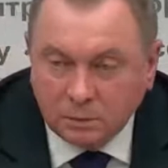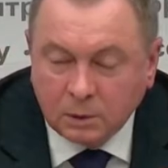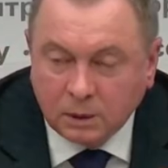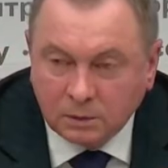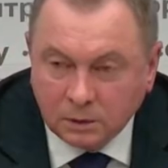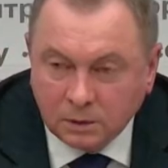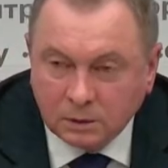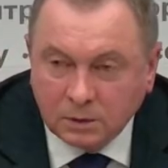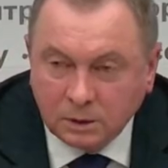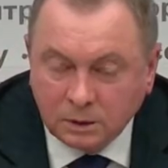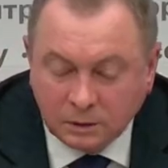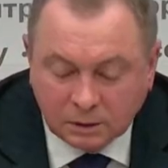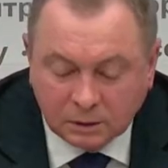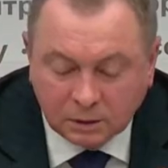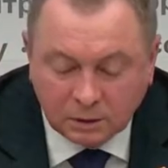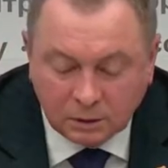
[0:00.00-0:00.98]
So
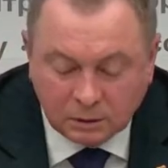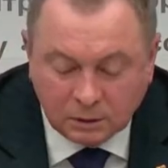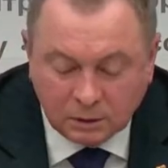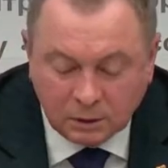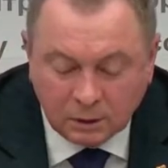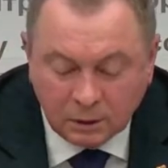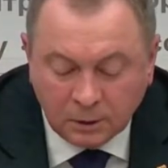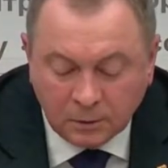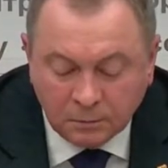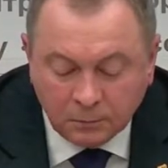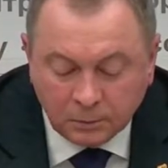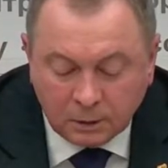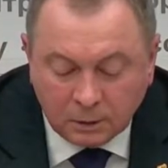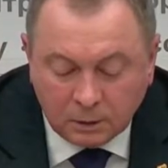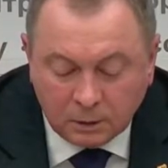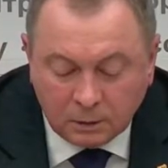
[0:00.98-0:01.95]
we talked
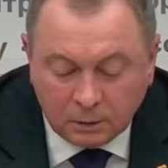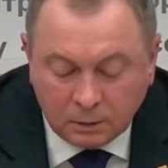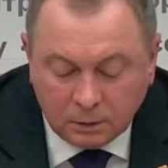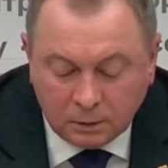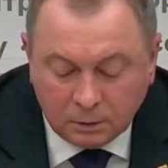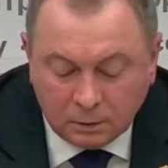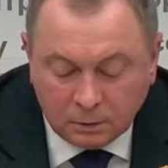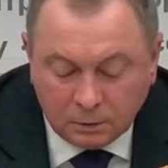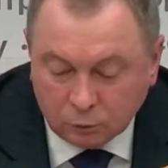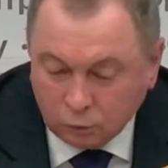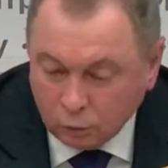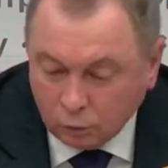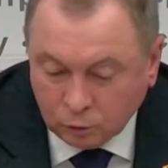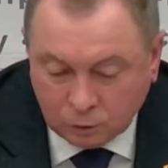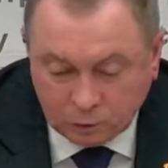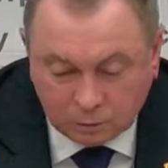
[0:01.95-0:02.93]
to our partners,
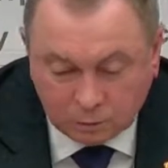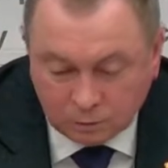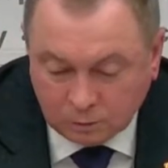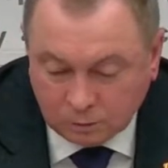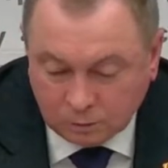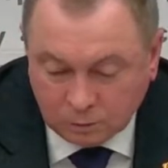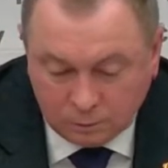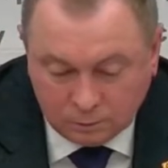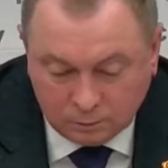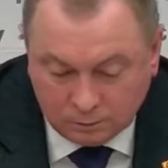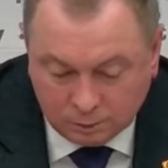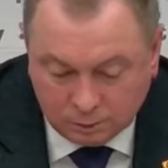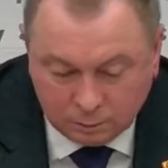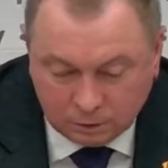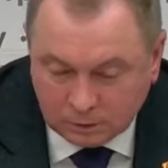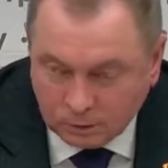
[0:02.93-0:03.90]
we tried to discuss
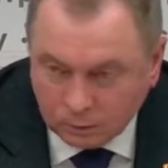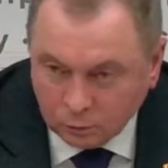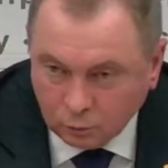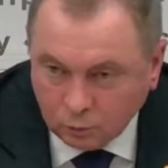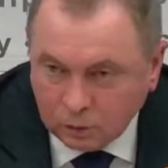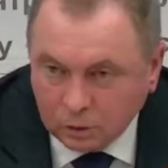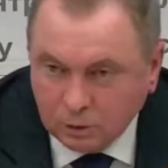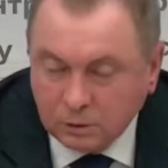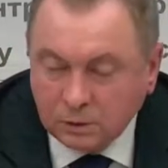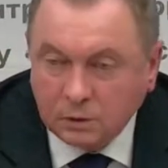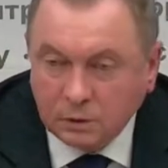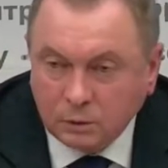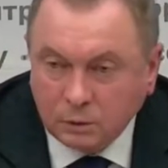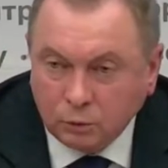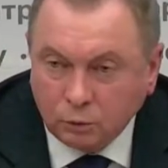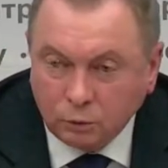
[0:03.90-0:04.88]
this idea how
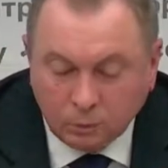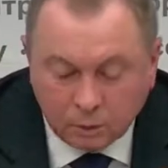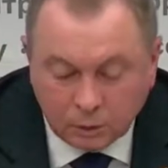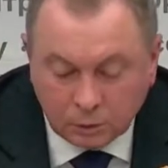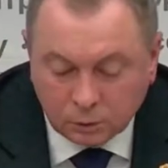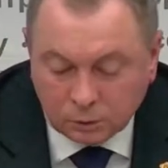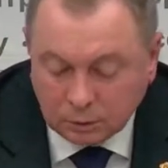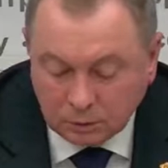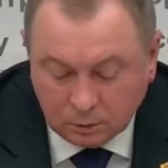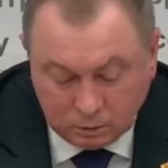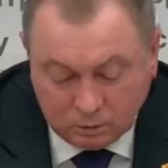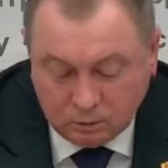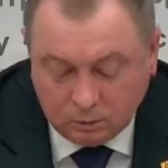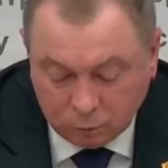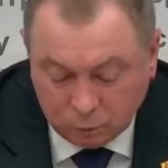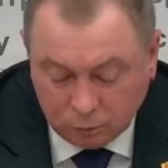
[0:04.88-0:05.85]
we can
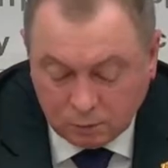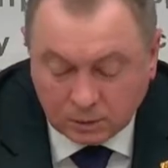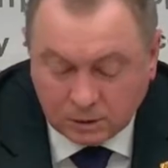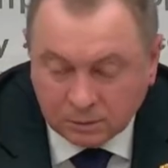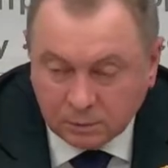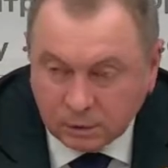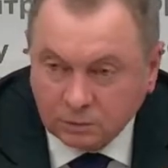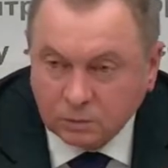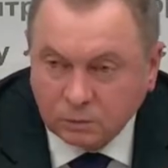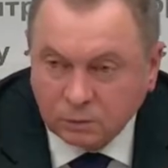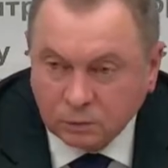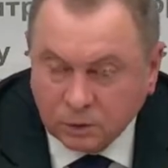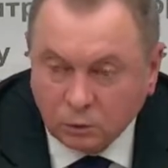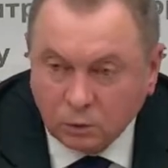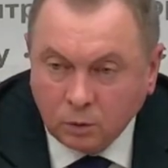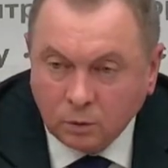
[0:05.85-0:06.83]
forward
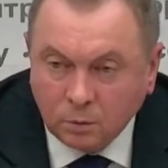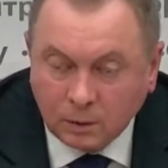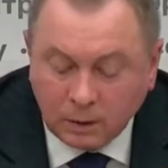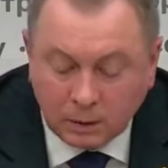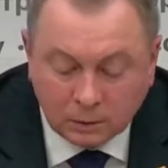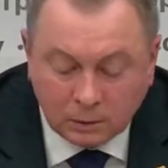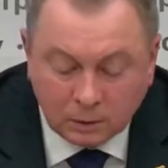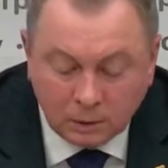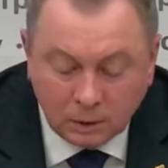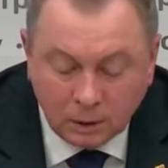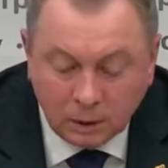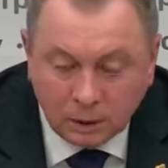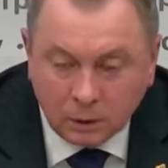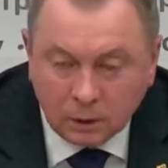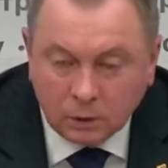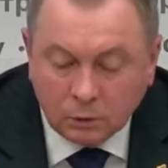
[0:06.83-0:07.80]
them back.
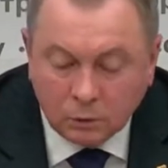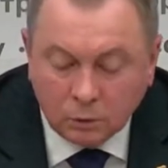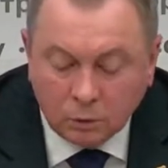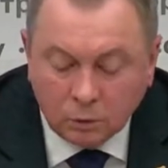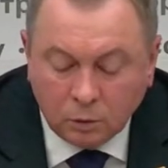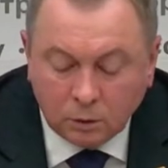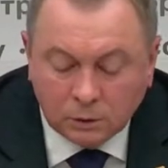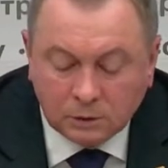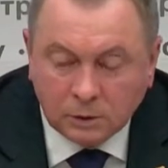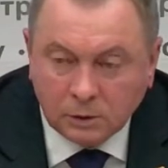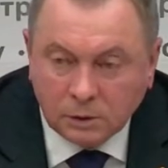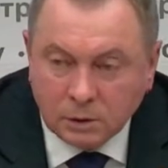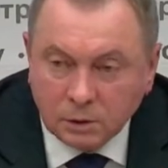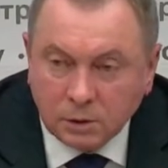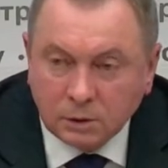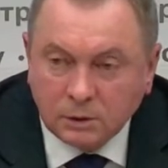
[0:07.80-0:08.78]

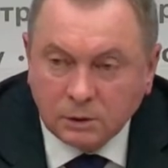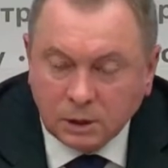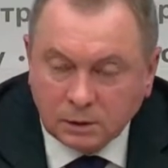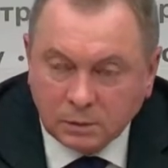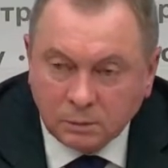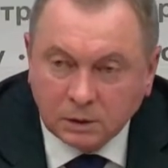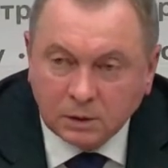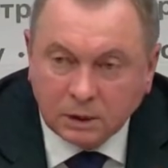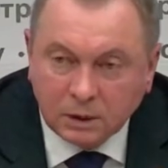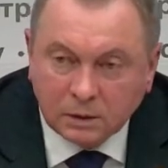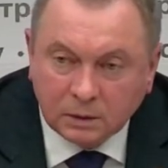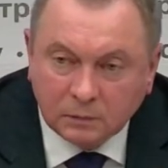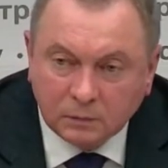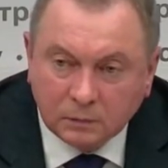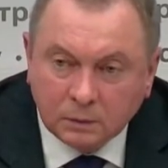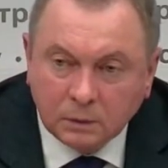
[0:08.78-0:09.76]
For those who can't
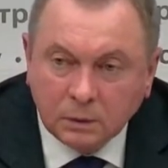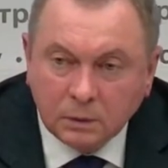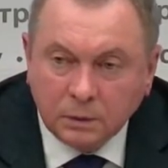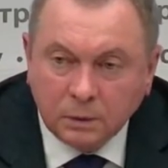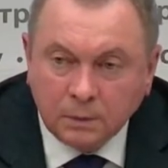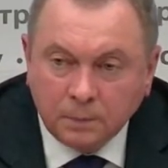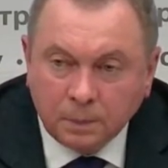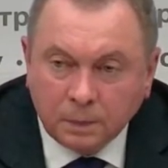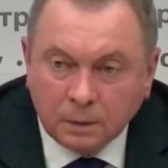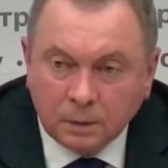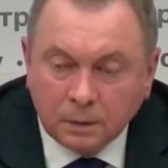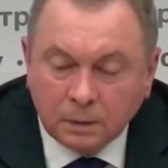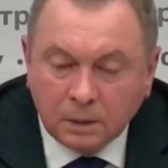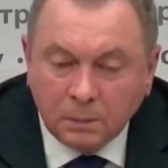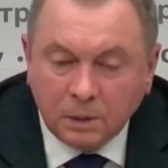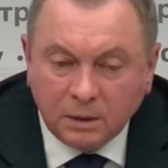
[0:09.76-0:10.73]
do that, for
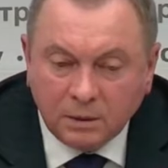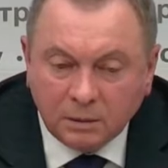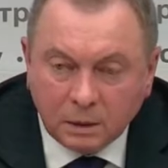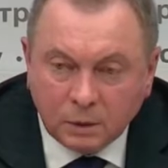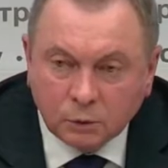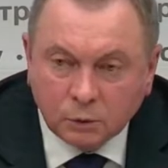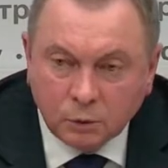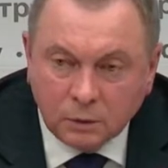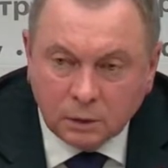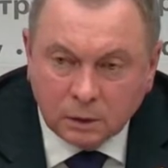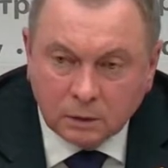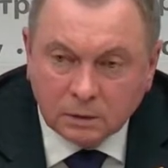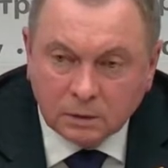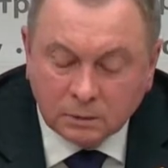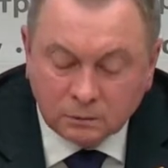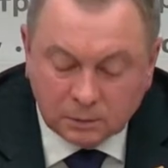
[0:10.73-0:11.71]
others, how we can
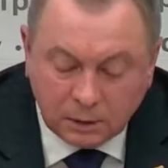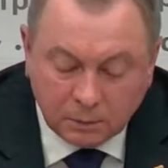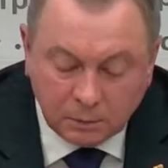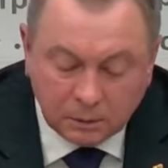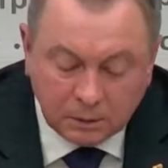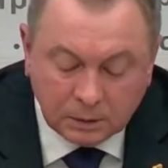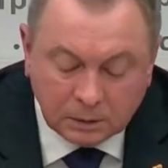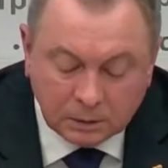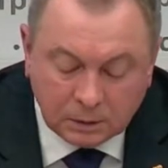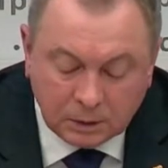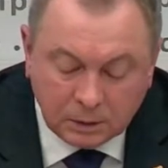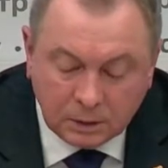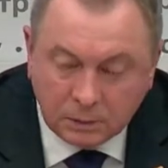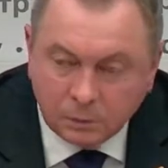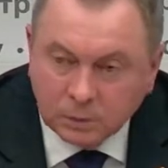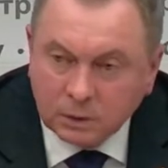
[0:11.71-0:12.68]
help them migrate
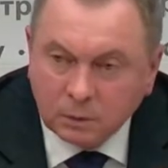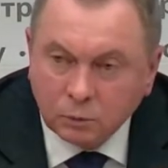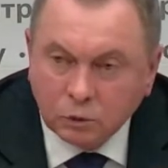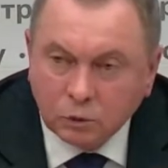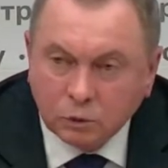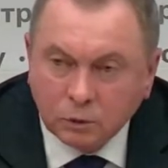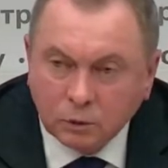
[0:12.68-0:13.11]
further.